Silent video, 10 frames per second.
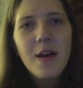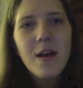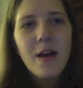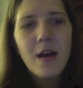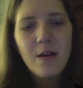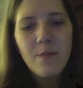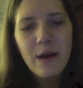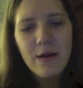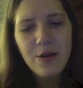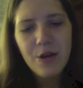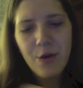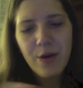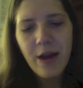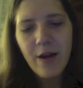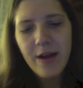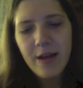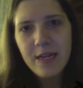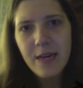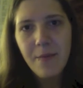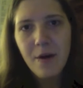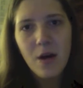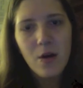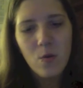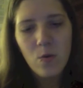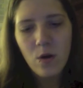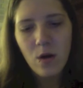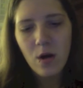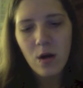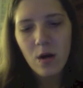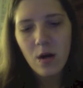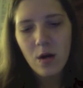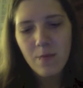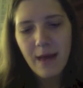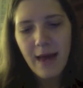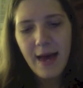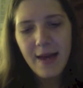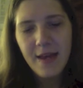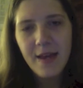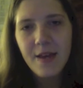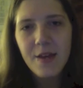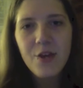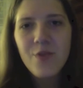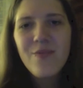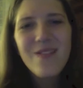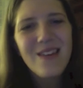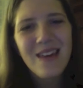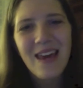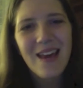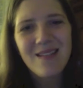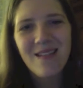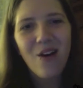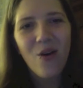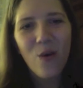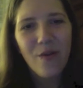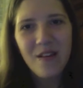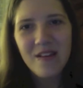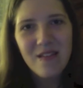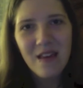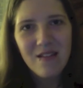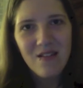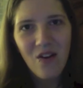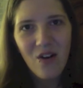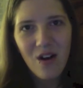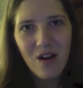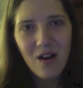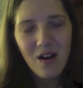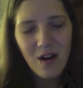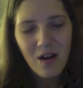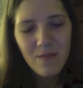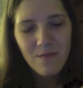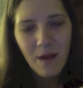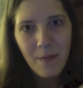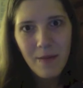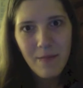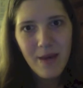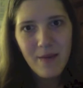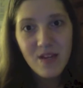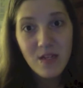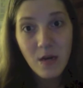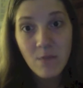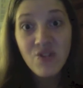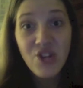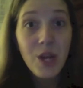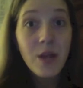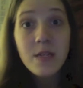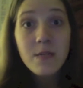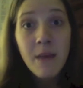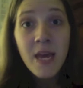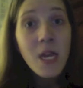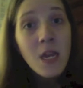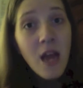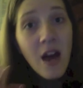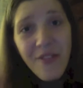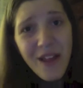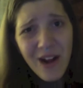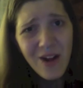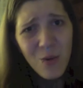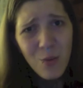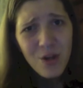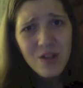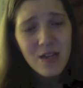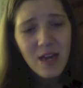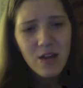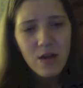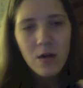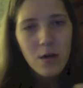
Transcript: about, you know, carrying a tampon or a pad in, you really can't tell what these things are. I mean, maybe some genius man out there will put it together.